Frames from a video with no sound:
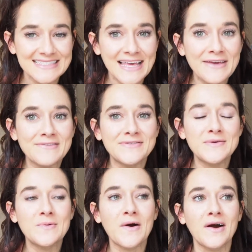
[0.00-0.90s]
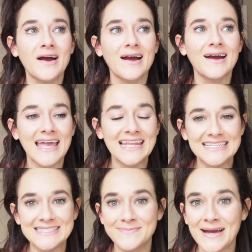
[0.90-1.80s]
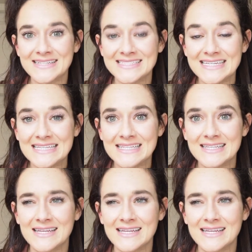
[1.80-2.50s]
if you are an expectant